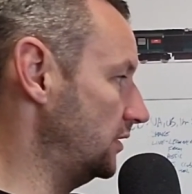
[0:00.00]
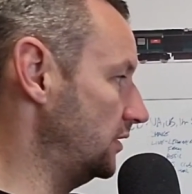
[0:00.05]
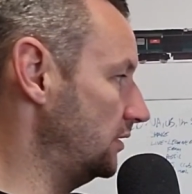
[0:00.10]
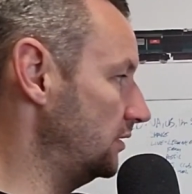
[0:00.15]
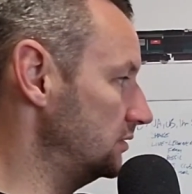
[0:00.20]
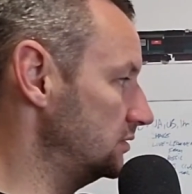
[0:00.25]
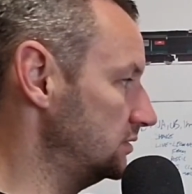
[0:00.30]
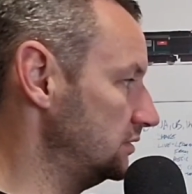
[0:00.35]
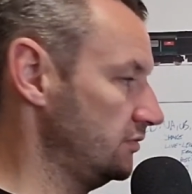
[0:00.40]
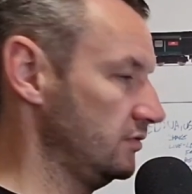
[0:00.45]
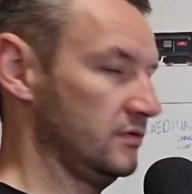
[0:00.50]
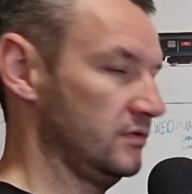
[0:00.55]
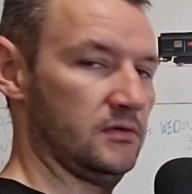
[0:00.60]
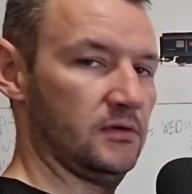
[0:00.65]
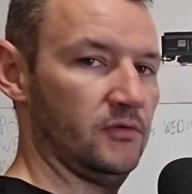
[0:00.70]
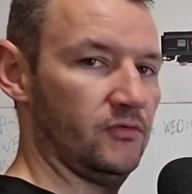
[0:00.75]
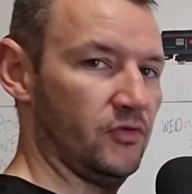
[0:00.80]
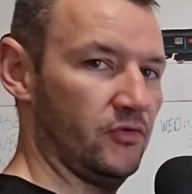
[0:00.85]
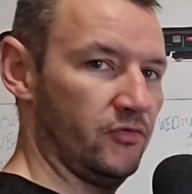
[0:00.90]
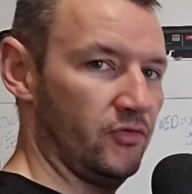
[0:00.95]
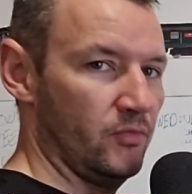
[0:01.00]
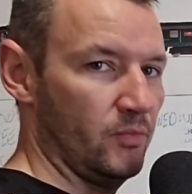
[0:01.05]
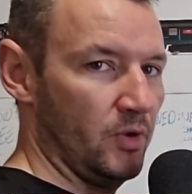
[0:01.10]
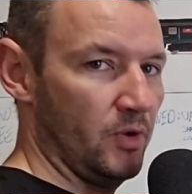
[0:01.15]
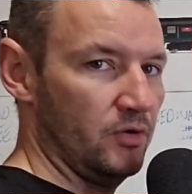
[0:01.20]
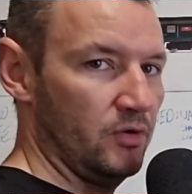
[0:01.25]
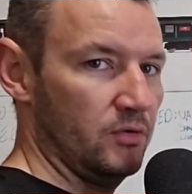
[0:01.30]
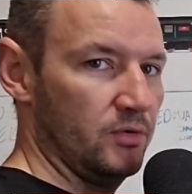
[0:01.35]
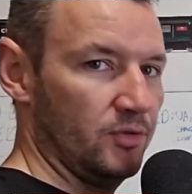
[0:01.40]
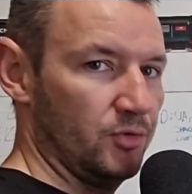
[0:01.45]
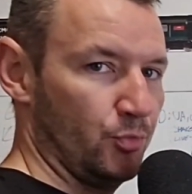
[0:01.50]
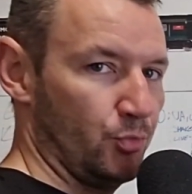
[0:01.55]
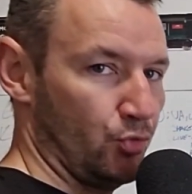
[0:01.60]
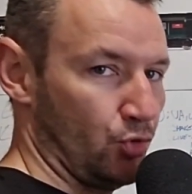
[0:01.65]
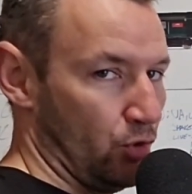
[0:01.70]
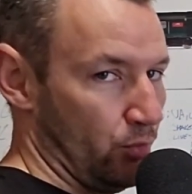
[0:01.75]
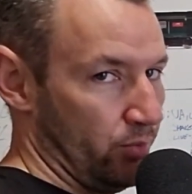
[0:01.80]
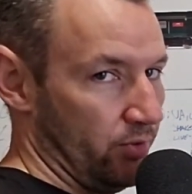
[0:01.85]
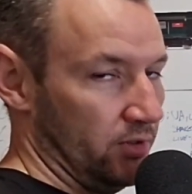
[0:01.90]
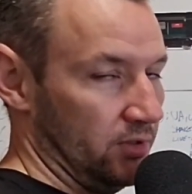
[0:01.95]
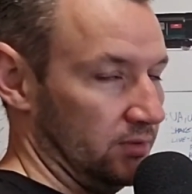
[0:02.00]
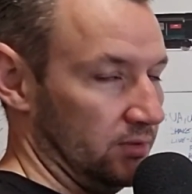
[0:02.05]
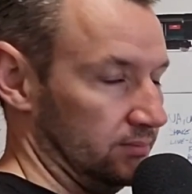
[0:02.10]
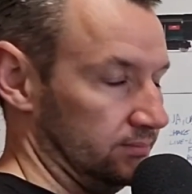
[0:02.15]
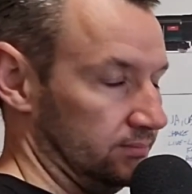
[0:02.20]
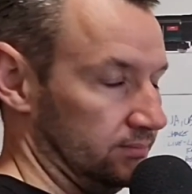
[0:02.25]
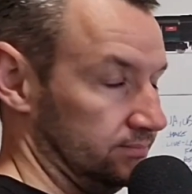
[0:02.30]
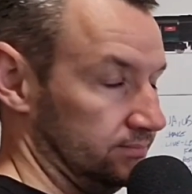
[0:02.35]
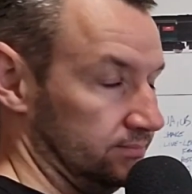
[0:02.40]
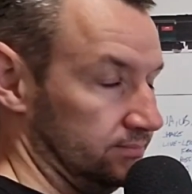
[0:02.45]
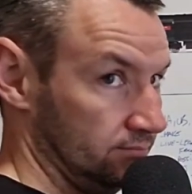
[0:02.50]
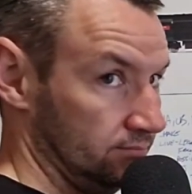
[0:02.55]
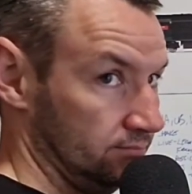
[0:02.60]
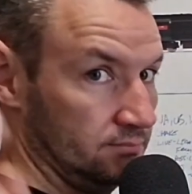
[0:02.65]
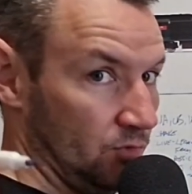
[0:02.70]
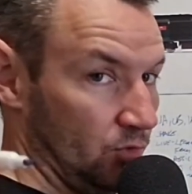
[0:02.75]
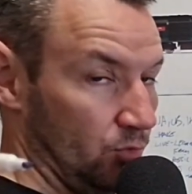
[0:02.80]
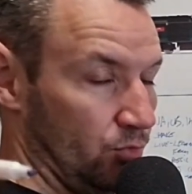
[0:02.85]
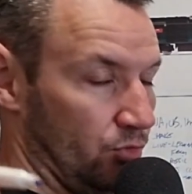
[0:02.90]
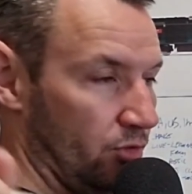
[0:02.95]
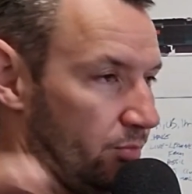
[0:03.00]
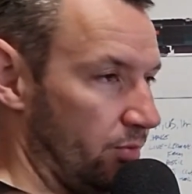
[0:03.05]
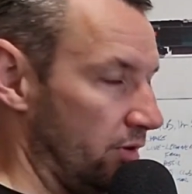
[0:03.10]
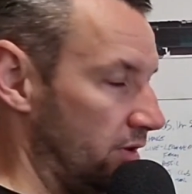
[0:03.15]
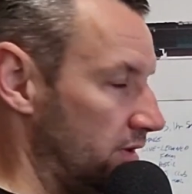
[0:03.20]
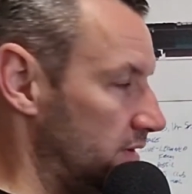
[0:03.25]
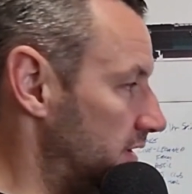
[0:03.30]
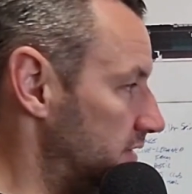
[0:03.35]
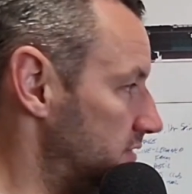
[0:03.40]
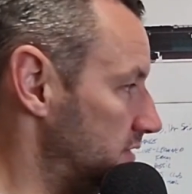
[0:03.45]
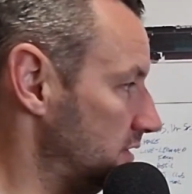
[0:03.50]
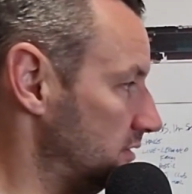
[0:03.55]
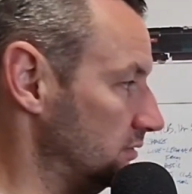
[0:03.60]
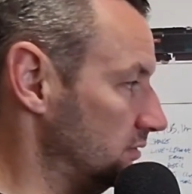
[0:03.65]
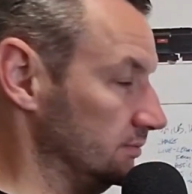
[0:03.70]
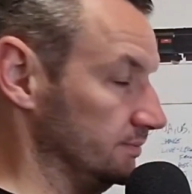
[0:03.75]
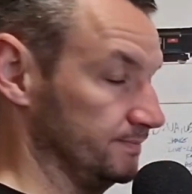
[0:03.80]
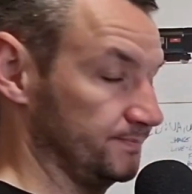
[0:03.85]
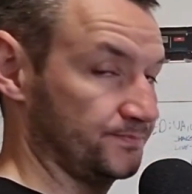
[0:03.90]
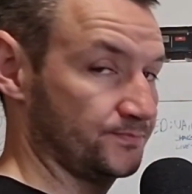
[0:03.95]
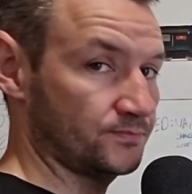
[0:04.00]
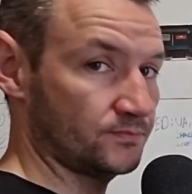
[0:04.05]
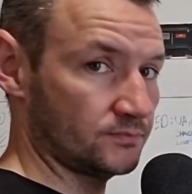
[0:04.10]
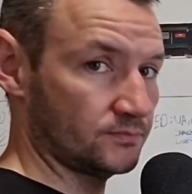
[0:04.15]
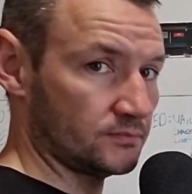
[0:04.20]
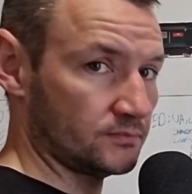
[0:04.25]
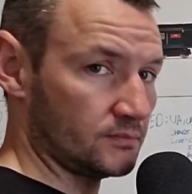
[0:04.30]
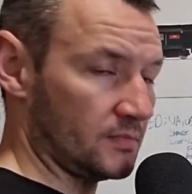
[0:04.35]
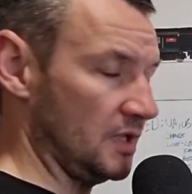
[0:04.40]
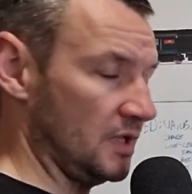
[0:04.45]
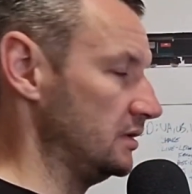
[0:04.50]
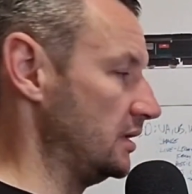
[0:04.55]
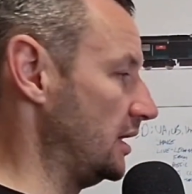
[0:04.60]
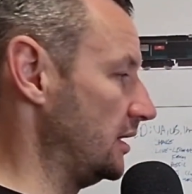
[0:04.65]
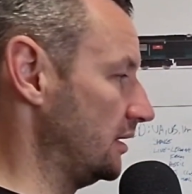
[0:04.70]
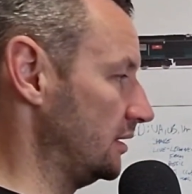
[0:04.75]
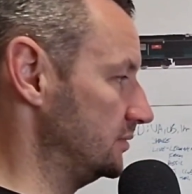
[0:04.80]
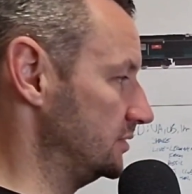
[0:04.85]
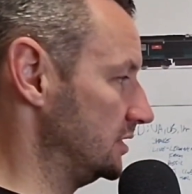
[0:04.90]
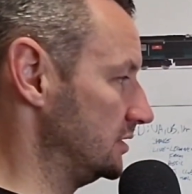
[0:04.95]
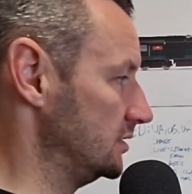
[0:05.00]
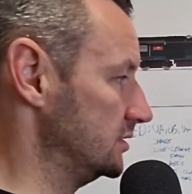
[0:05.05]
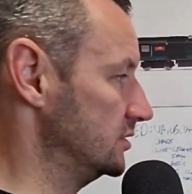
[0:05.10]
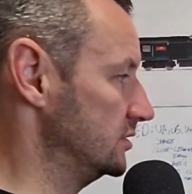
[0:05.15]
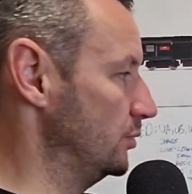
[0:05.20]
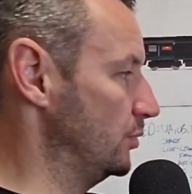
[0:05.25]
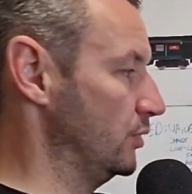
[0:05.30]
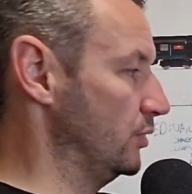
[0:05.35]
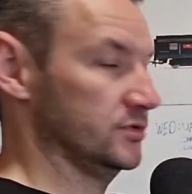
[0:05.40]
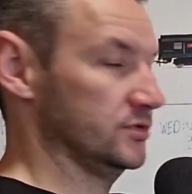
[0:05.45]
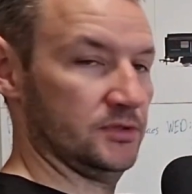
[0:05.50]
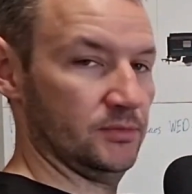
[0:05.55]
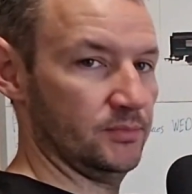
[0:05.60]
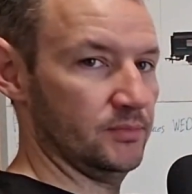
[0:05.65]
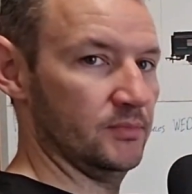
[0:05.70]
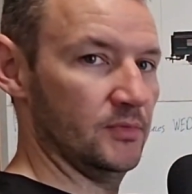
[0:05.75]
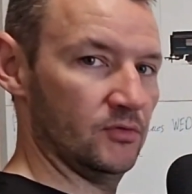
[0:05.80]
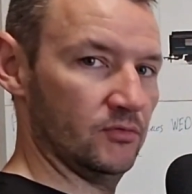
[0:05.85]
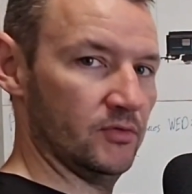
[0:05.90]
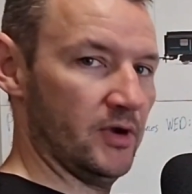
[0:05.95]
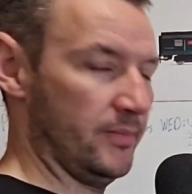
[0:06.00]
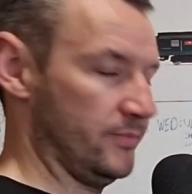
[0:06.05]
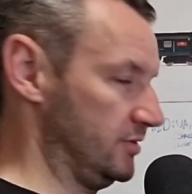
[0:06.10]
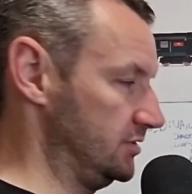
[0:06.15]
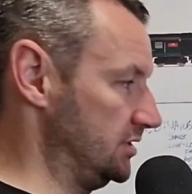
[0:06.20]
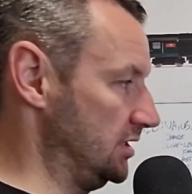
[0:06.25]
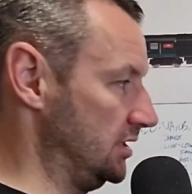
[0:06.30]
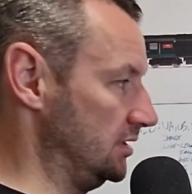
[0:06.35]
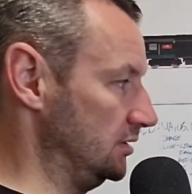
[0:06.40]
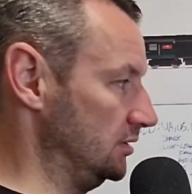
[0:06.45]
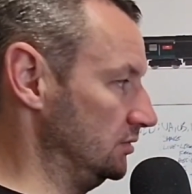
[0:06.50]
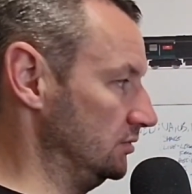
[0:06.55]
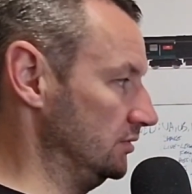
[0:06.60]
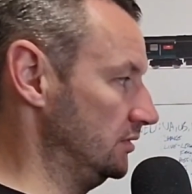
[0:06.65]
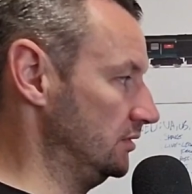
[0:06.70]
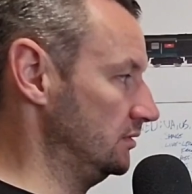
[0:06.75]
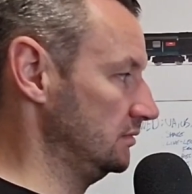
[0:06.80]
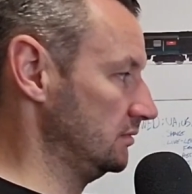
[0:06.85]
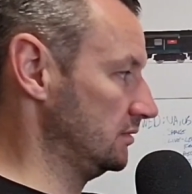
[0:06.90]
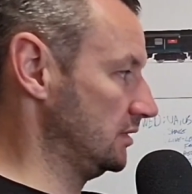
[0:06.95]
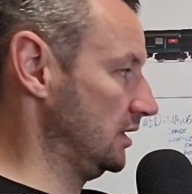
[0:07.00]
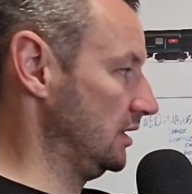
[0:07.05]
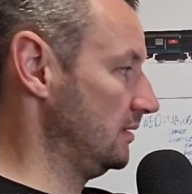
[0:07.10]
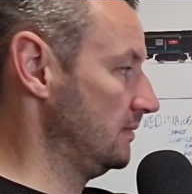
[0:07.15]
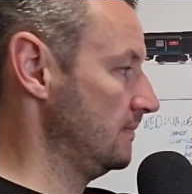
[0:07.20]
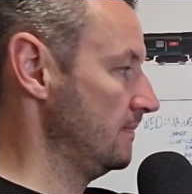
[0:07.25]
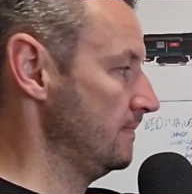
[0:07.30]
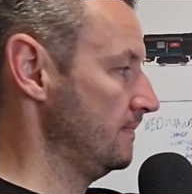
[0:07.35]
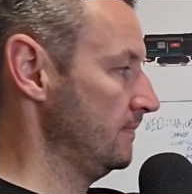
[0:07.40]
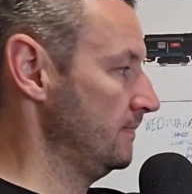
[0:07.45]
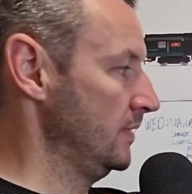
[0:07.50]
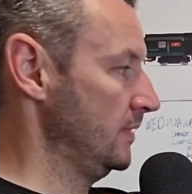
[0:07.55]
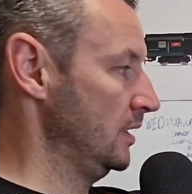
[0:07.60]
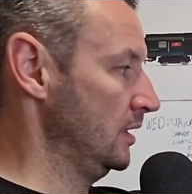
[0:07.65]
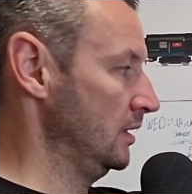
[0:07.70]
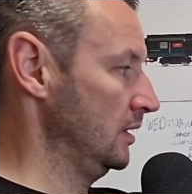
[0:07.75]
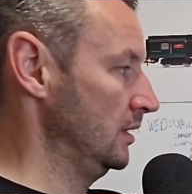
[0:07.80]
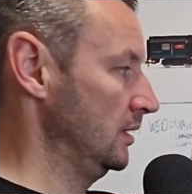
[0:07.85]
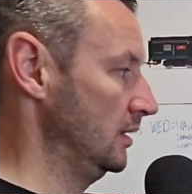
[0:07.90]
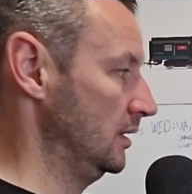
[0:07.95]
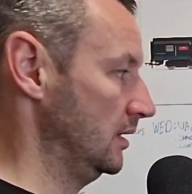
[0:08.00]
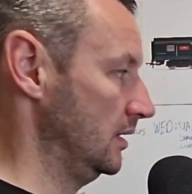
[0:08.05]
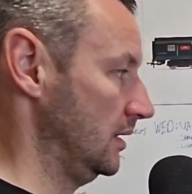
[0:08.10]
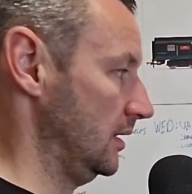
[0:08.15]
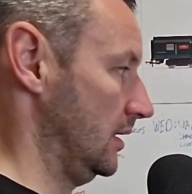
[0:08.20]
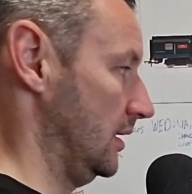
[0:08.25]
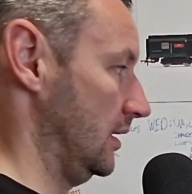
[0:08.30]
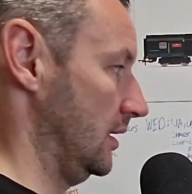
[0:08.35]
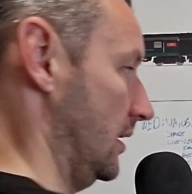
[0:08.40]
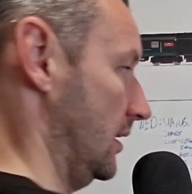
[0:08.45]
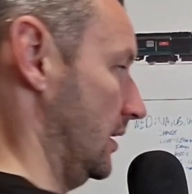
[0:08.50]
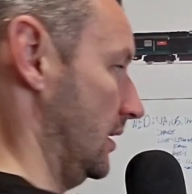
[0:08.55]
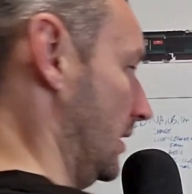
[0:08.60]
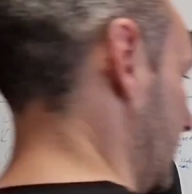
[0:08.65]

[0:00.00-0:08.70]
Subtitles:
So if you're familiar with proper electrical diagrams, this is supposed to represent a load, okay? And